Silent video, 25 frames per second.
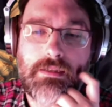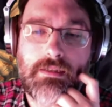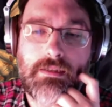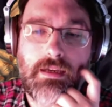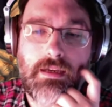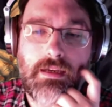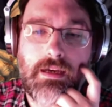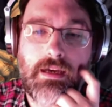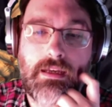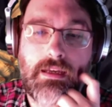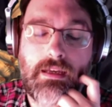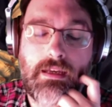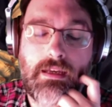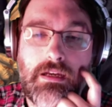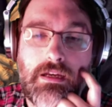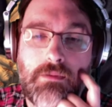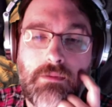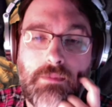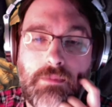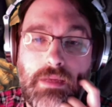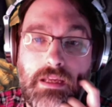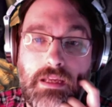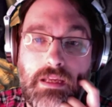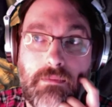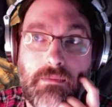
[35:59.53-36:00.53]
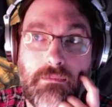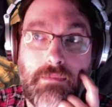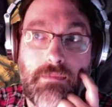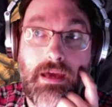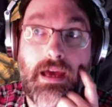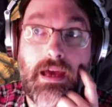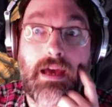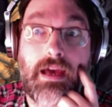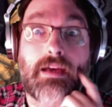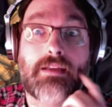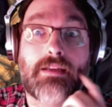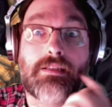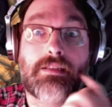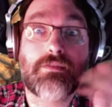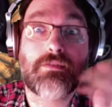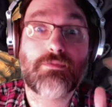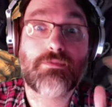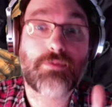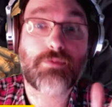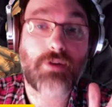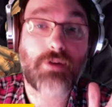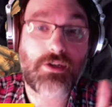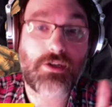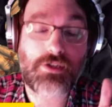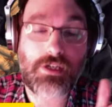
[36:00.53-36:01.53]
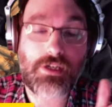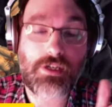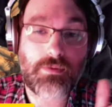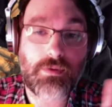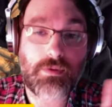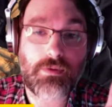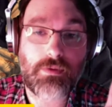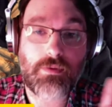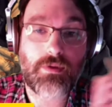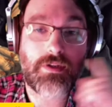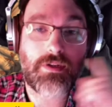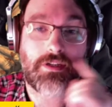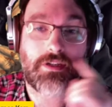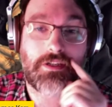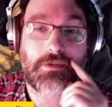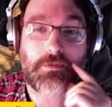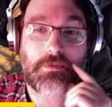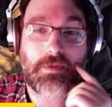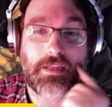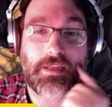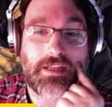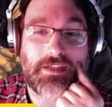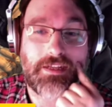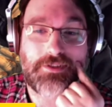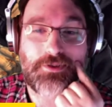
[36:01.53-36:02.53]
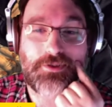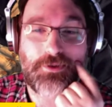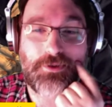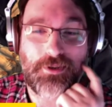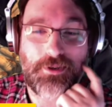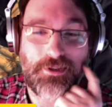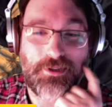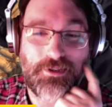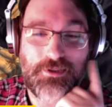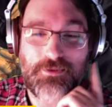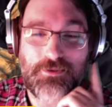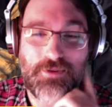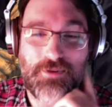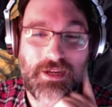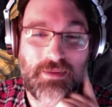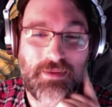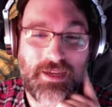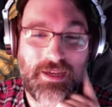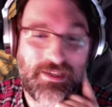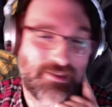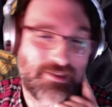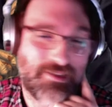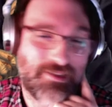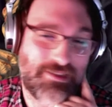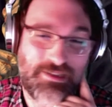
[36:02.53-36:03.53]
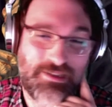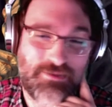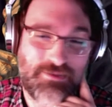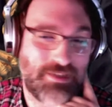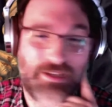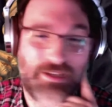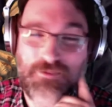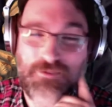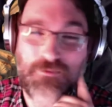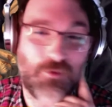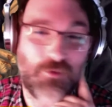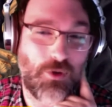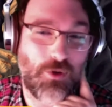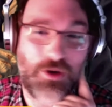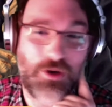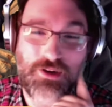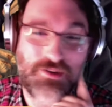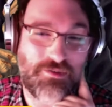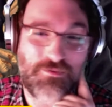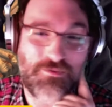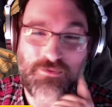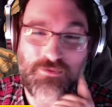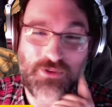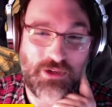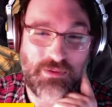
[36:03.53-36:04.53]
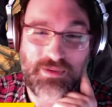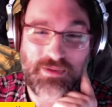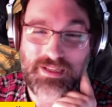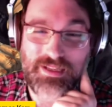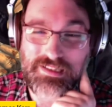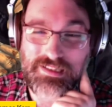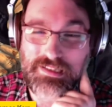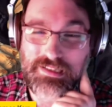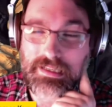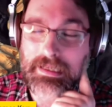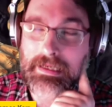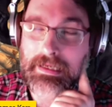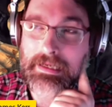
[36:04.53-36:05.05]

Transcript: Uh, it up being a massive project. We wanted it to be like 220 pages. It was like 440 pages.